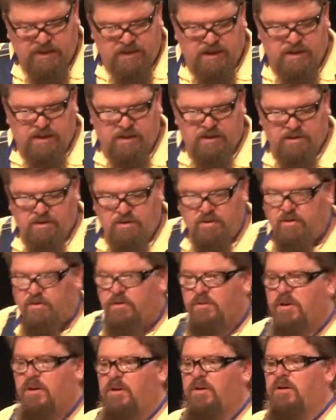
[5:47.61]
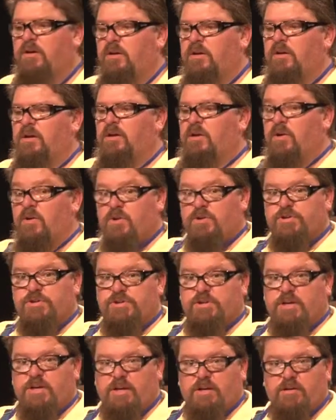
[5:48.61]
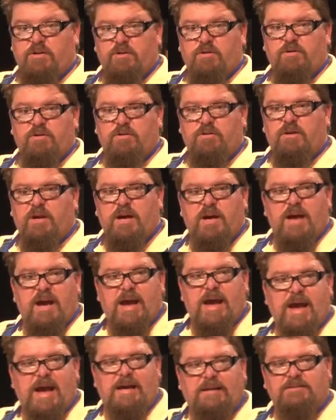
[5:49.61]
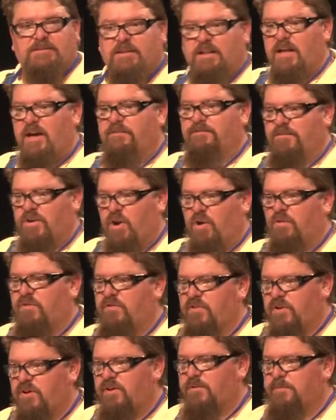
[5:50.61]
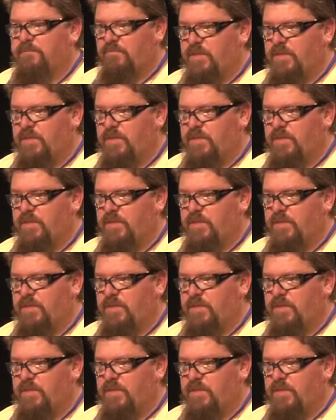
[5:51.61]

he who or she who has left over